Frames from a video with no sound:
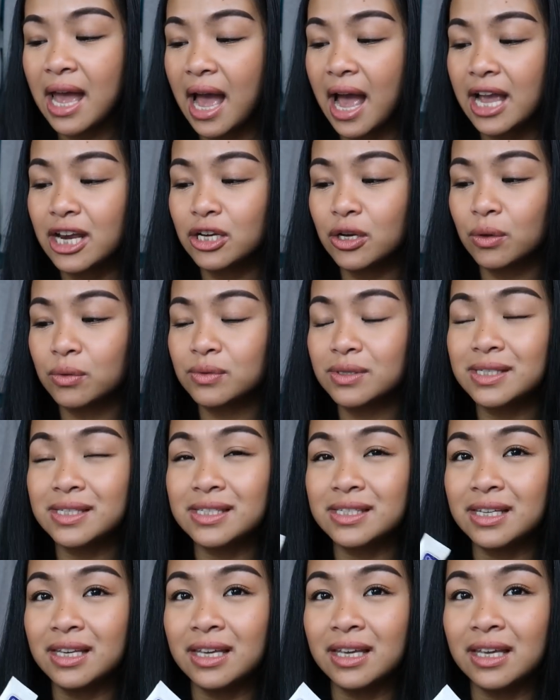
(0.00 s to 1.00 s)
I don't
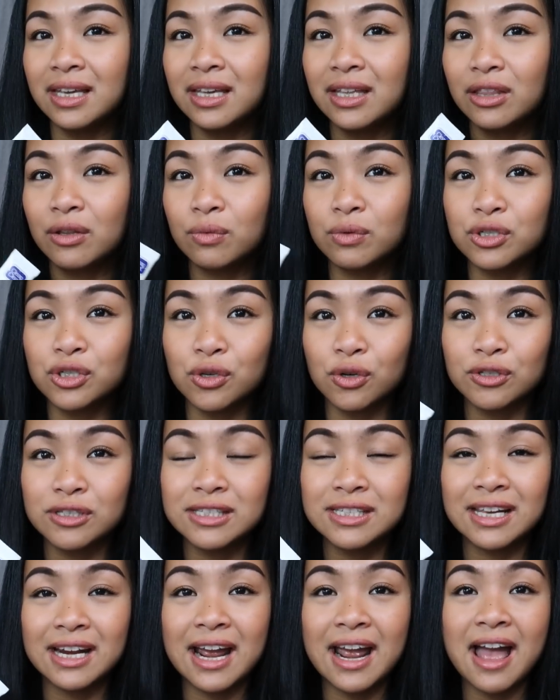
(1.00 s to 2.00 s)
see the
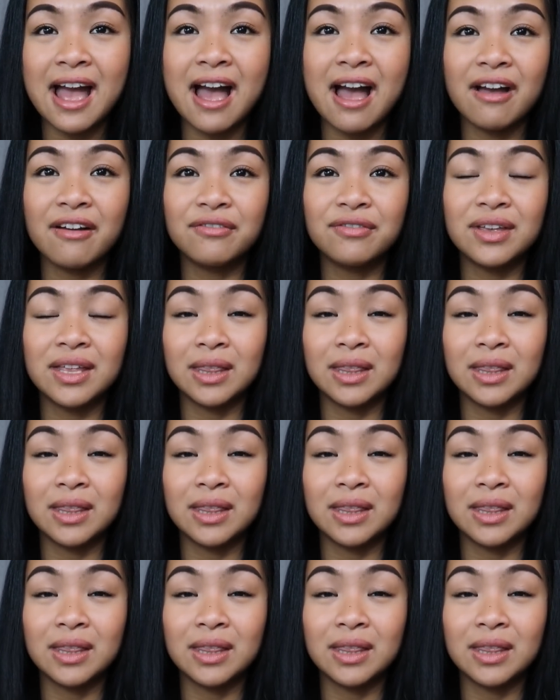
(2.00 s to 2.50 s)
results that I have